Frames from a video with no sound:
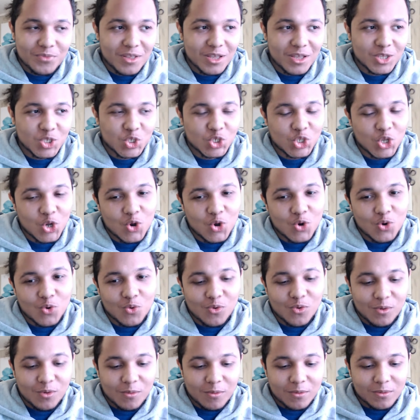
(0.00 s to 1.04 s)
So
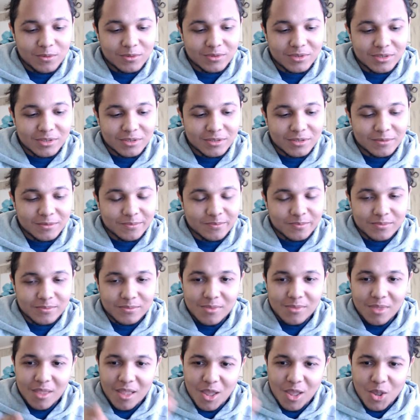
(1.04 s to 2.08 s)

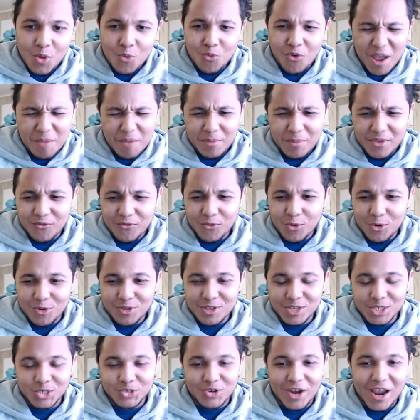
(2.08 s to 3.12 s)
right before
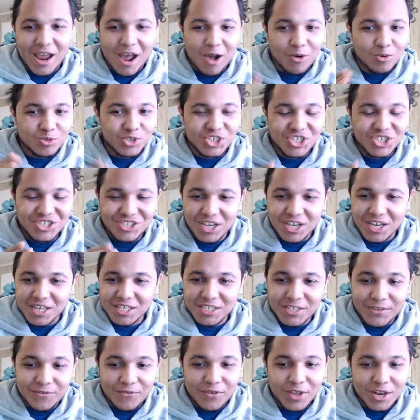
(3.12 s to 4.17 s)
this, right, I was just
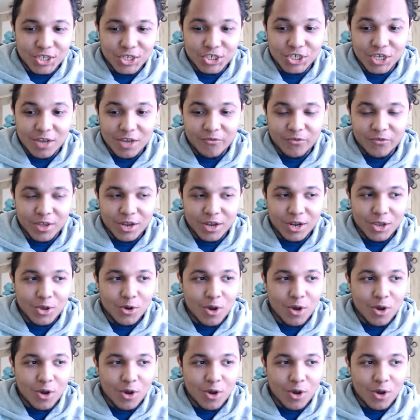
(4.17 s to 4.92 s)
finishing a video.